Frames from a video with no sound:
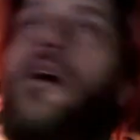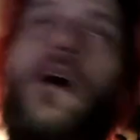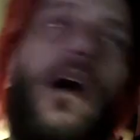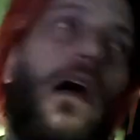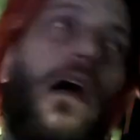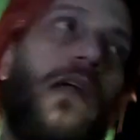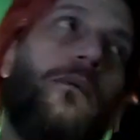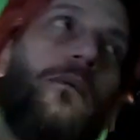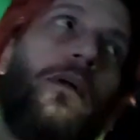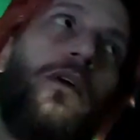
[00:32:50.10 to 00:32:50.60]

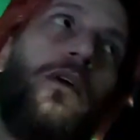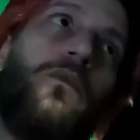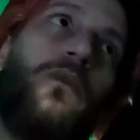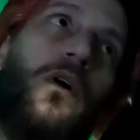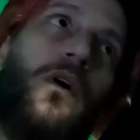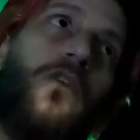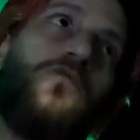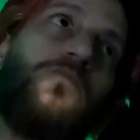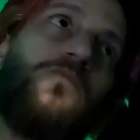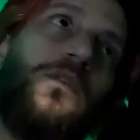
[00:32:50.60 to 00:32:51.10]
Anybody who
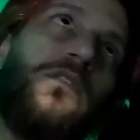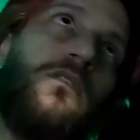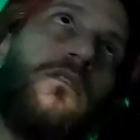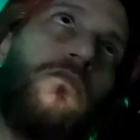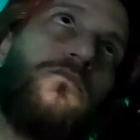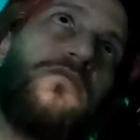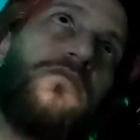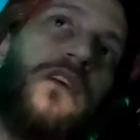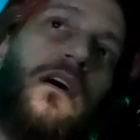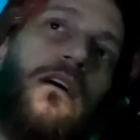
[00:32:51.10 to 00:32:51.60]
knows me
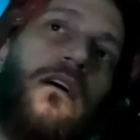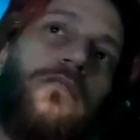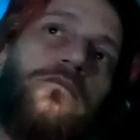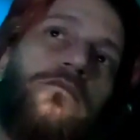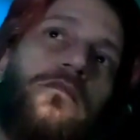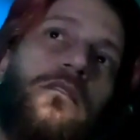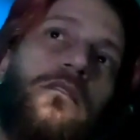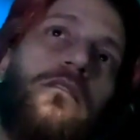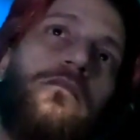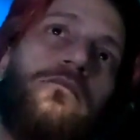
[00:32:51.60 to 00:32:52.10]
knows the
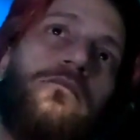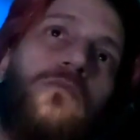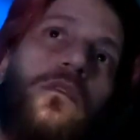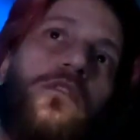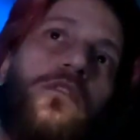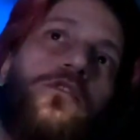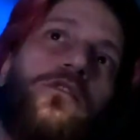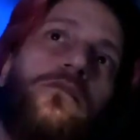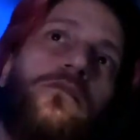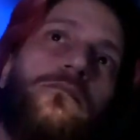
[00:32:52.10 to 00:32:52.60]
answer to this
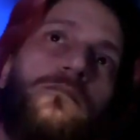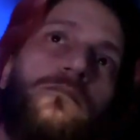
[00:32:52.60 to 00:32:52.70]
question.